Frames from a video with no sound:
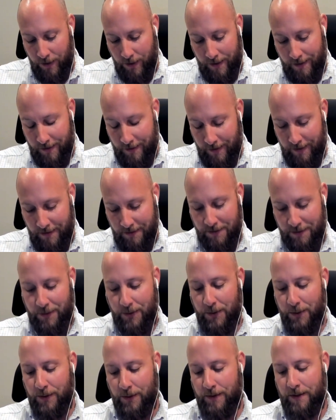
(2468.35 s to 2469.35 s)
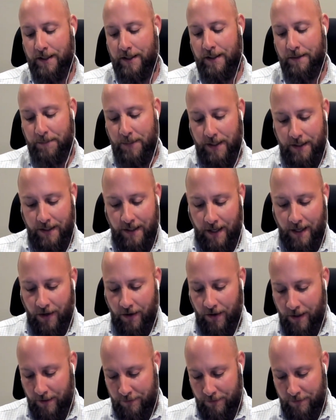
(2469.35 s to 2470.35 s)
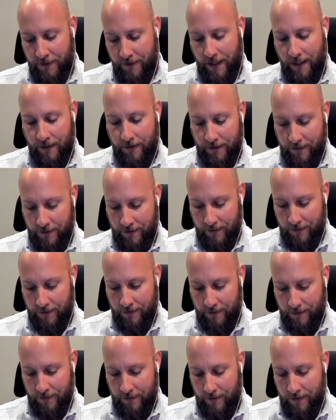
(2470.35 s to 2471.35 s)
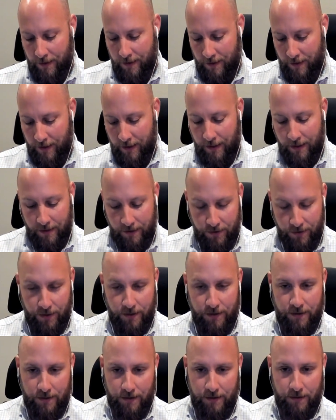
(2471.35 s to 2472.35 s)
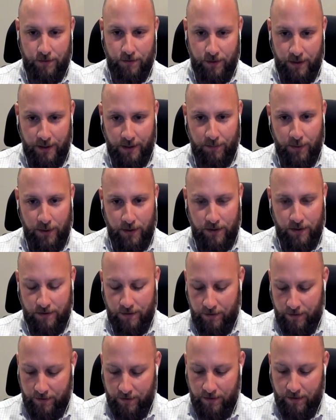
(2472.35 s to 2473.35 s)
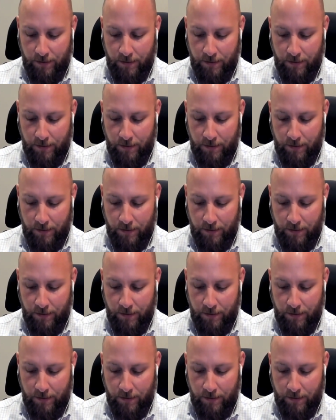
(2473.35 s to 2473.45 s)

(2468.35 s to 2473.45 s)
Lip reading: I didn't like school, but now I've found an interest in reading books, listening to